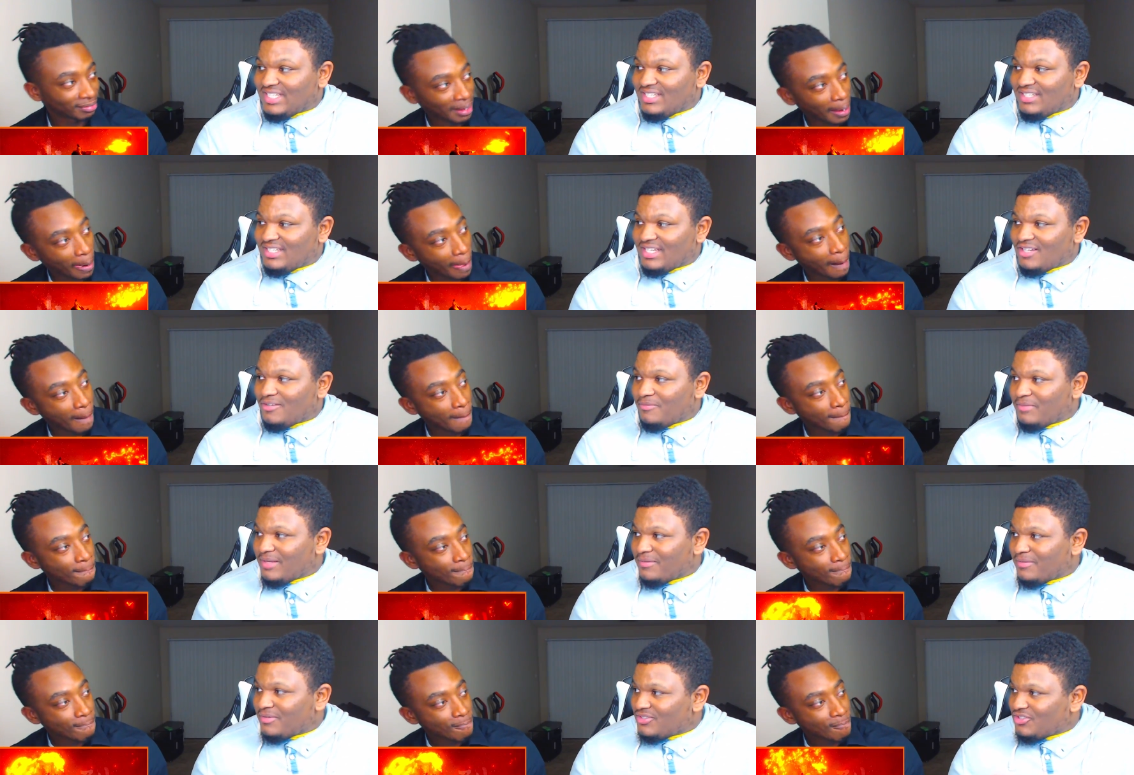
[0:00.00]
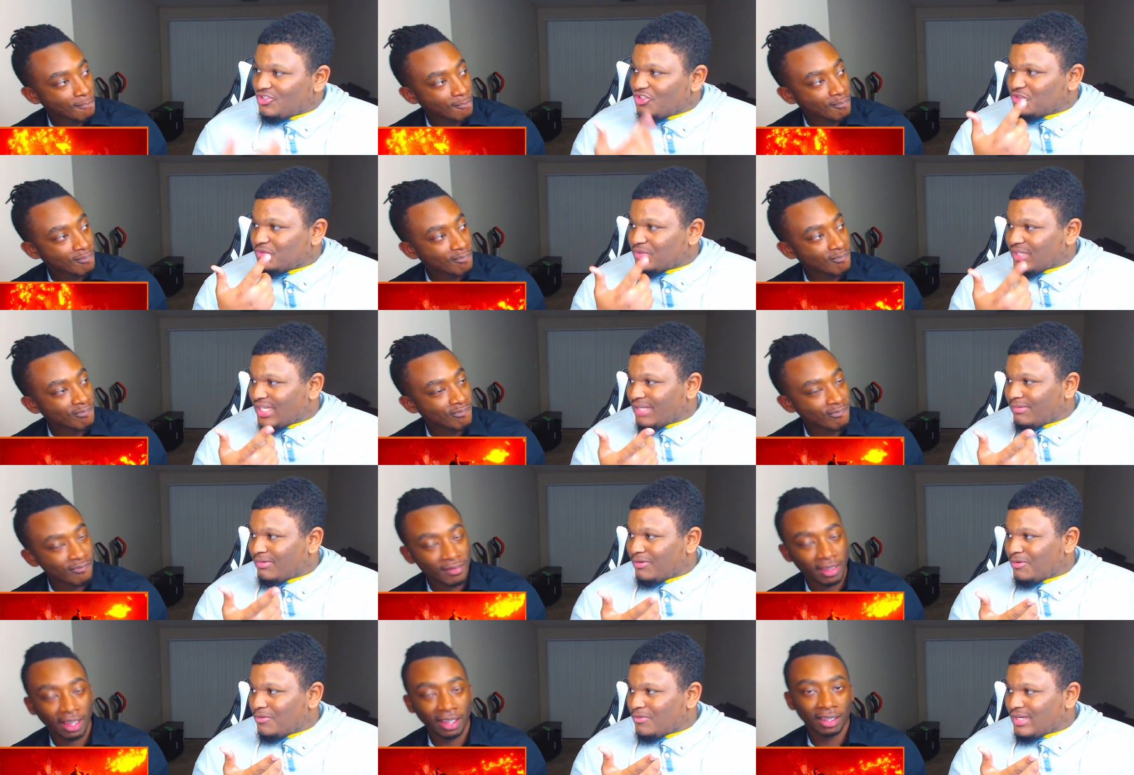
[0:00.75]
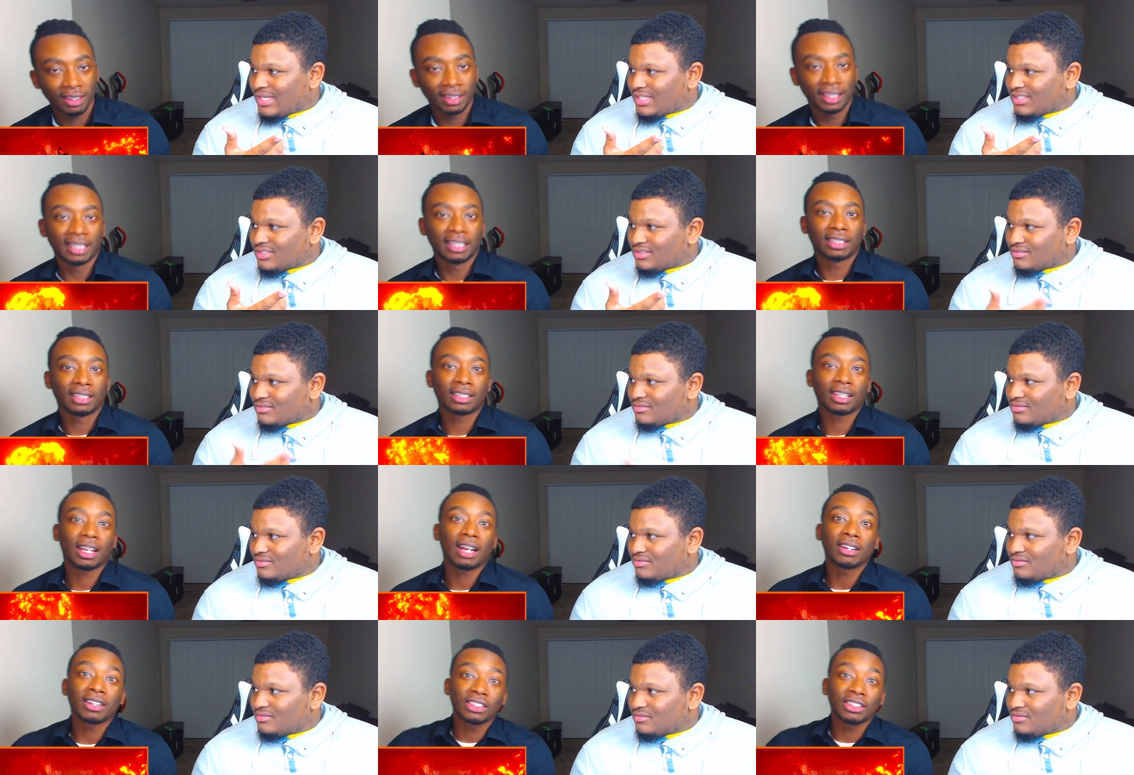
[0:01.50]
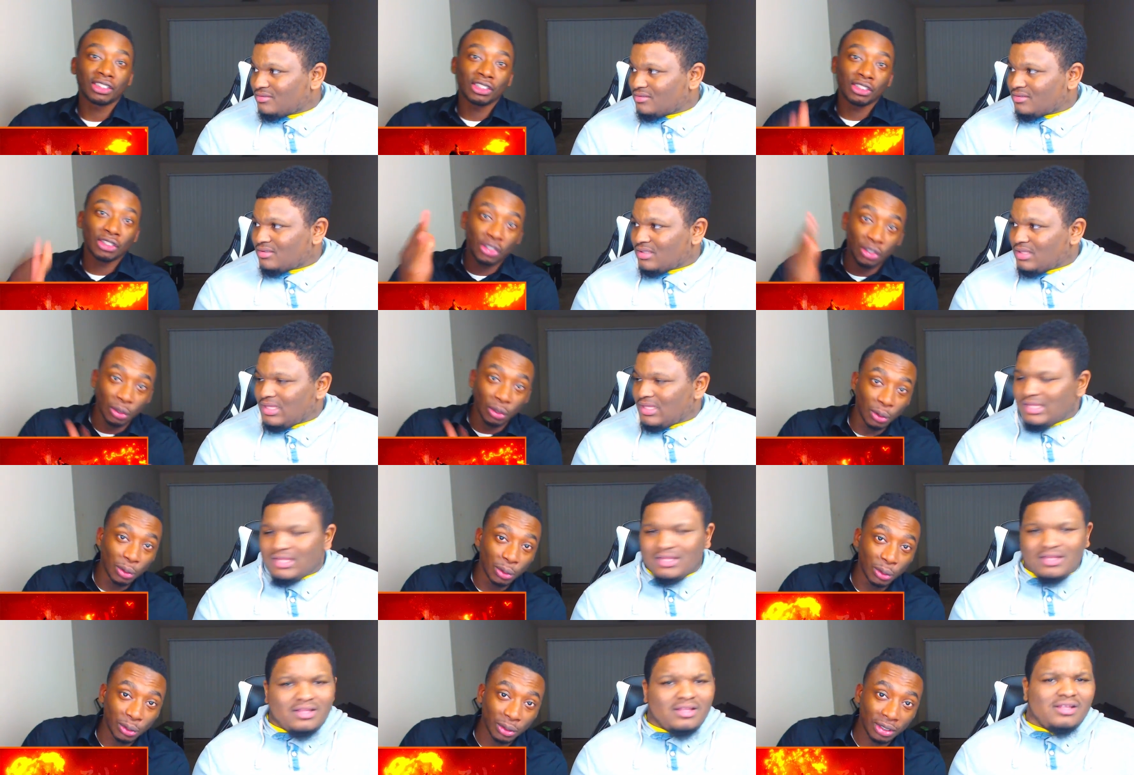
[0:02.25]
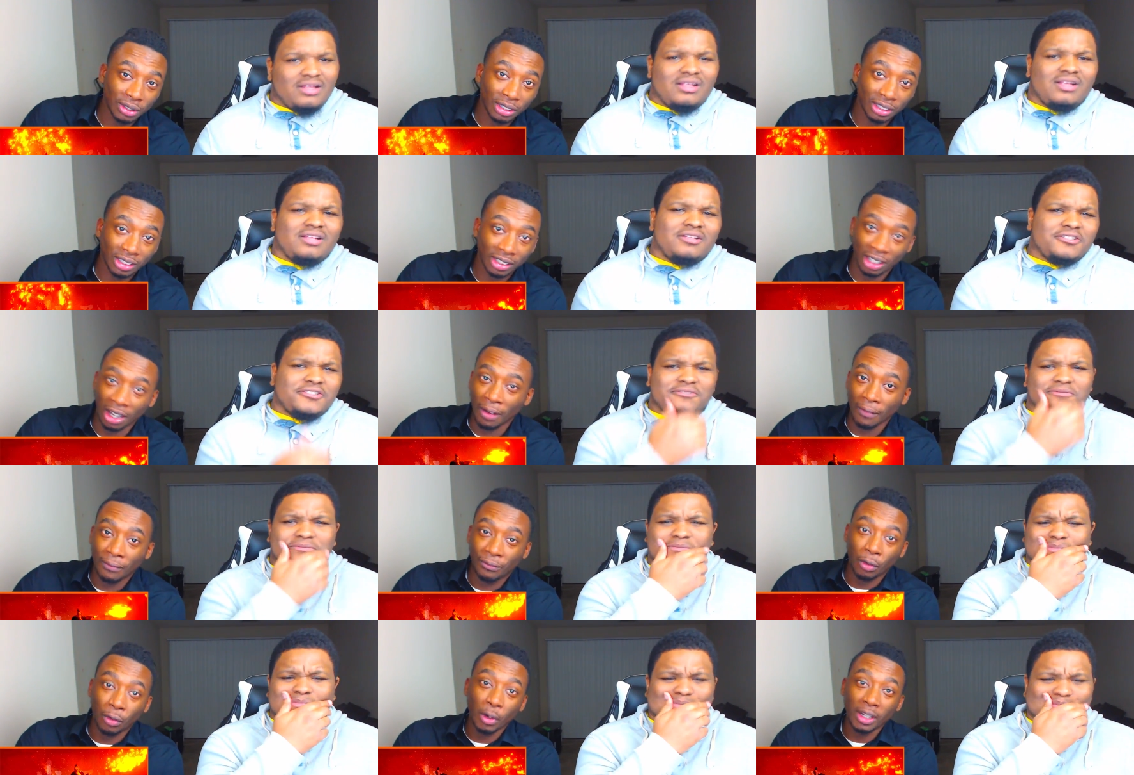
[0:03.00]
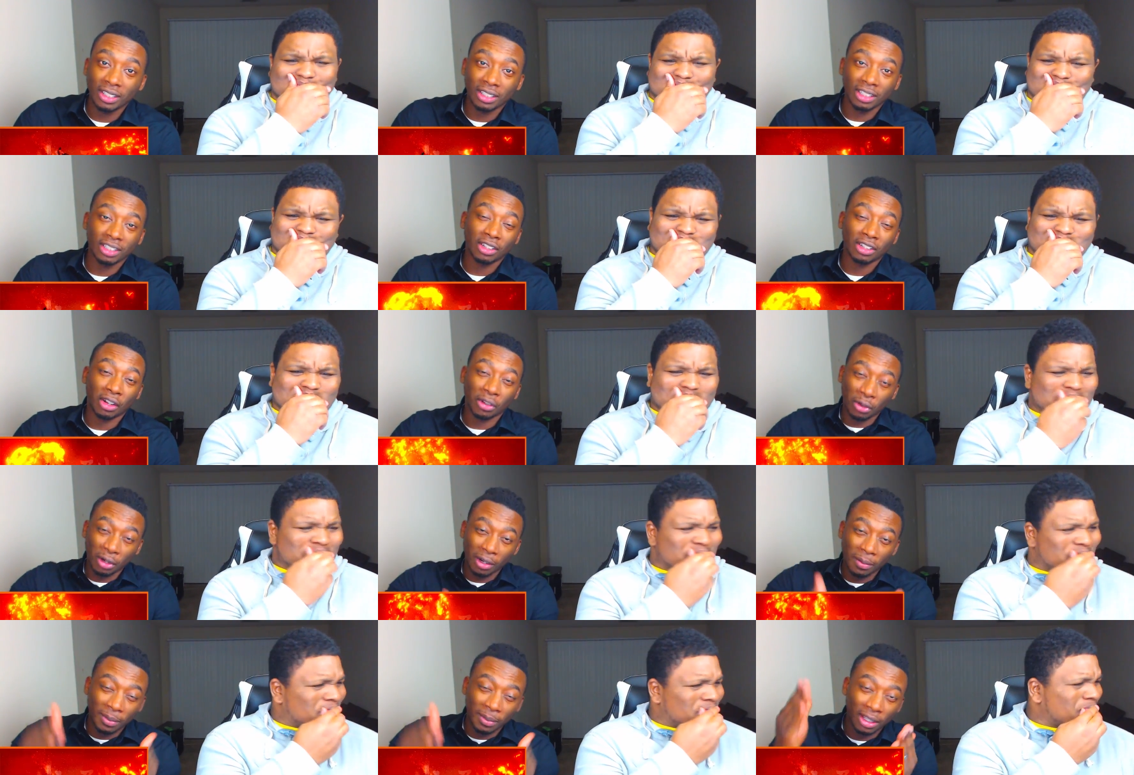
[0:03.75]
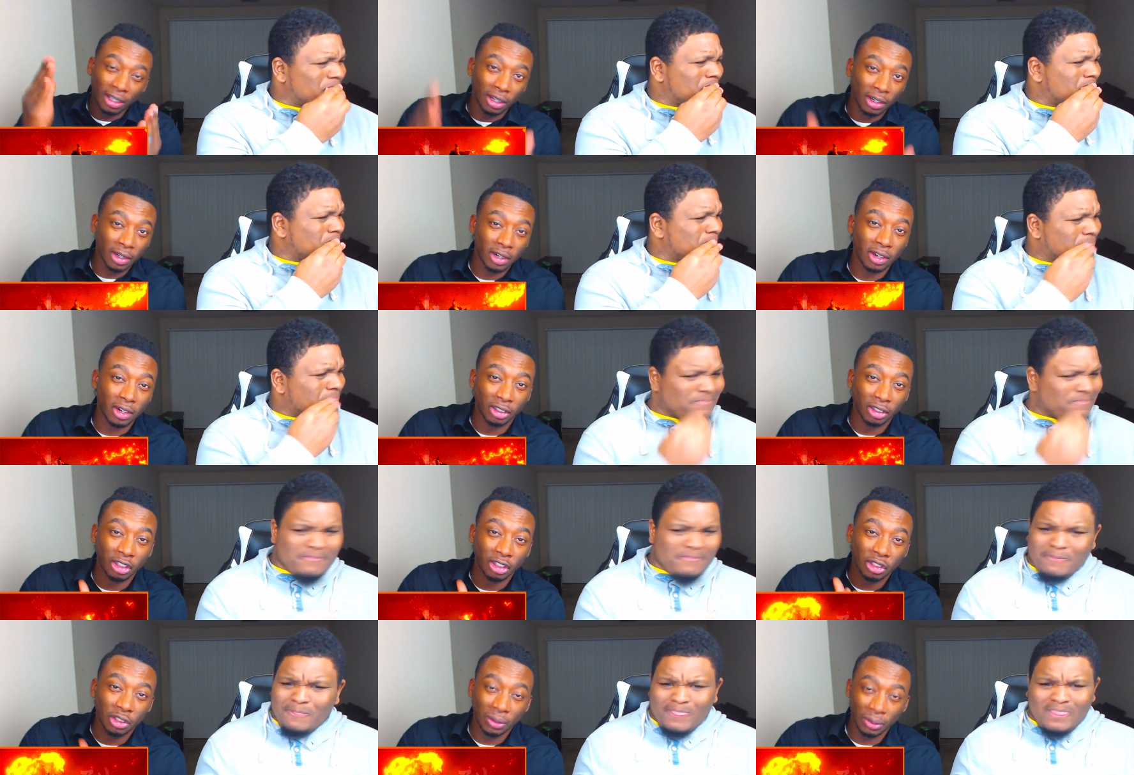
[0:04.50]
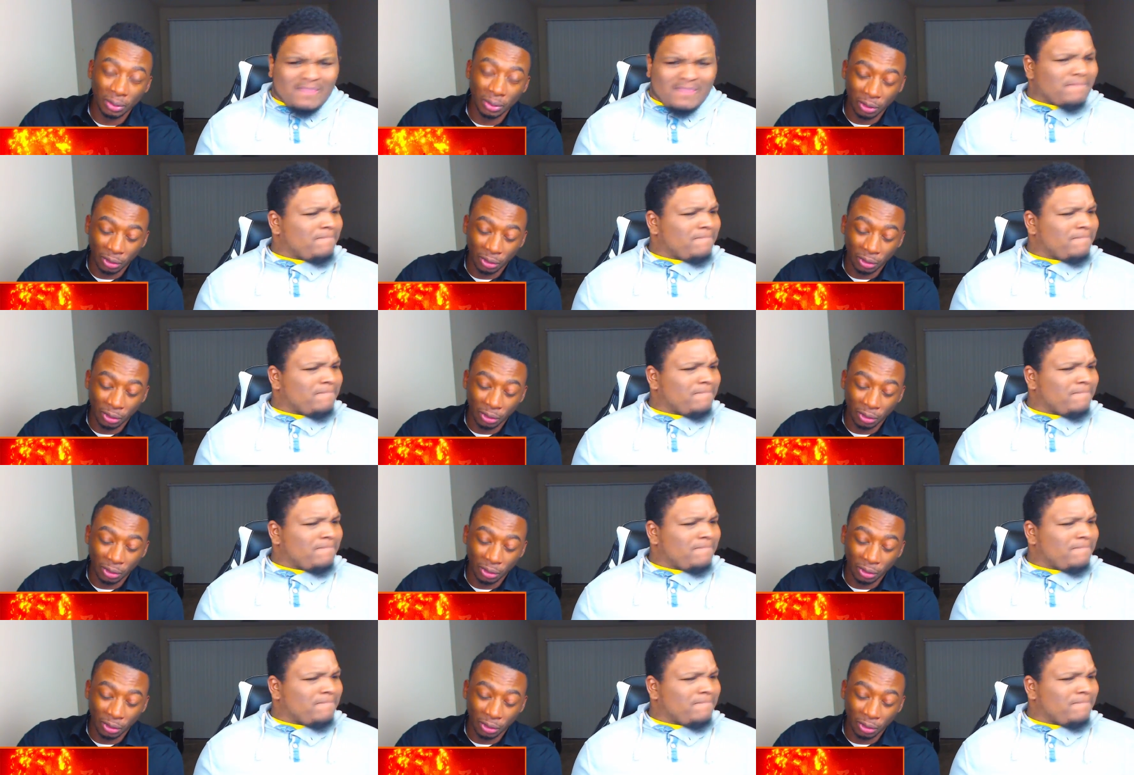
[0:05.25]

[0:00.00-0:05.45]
Speaker 1: They gonna be able to choose what anime you watch. So y'all get to choose. Y'all voices are gonna be heard to choose